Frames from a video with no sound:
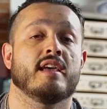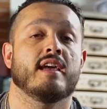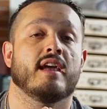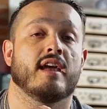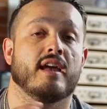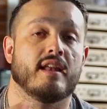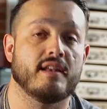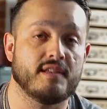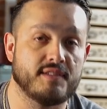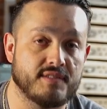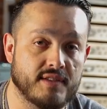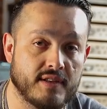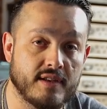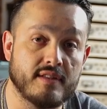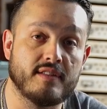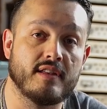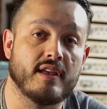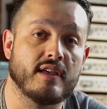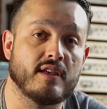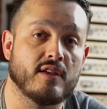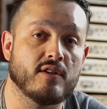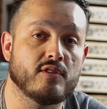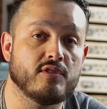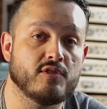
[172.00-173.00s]
It is going to
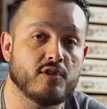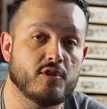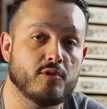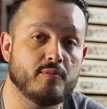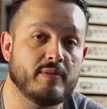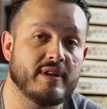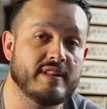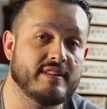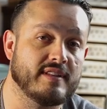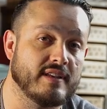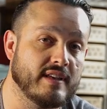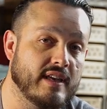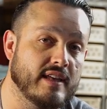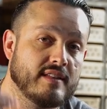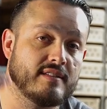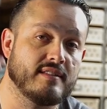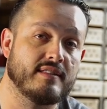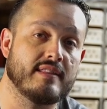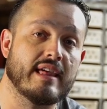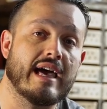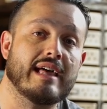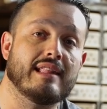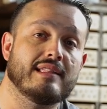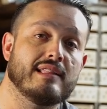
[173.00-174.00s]
take you a little bit to get to
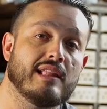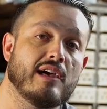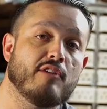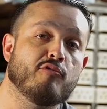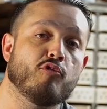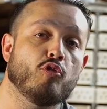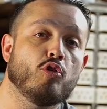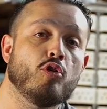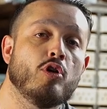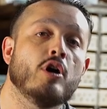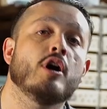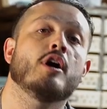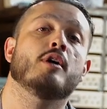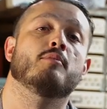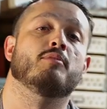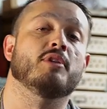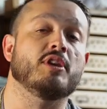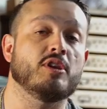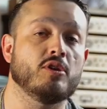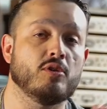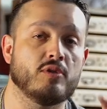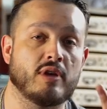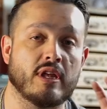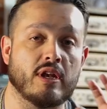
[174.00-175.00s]
that level, but
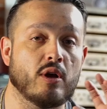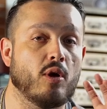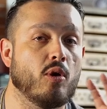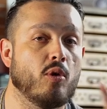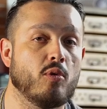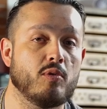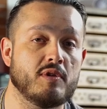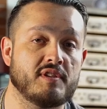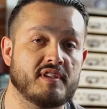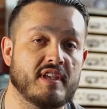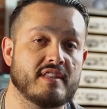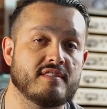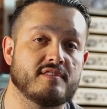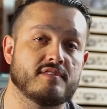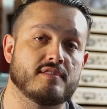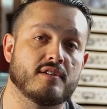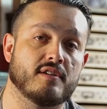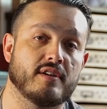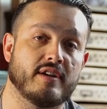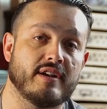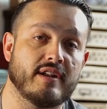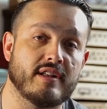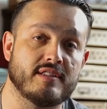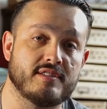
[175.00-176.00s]
you could always get
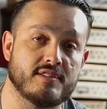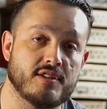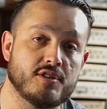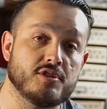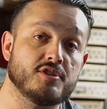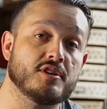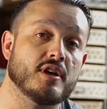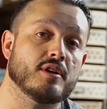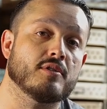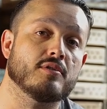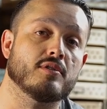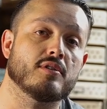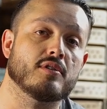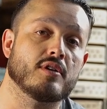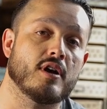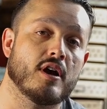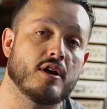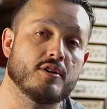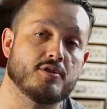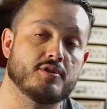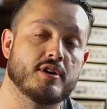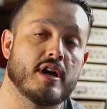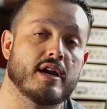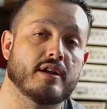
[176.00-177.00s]
started as a general
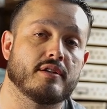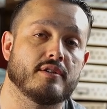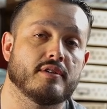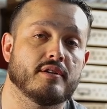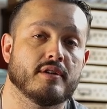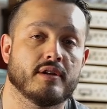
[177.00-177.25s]
contractor.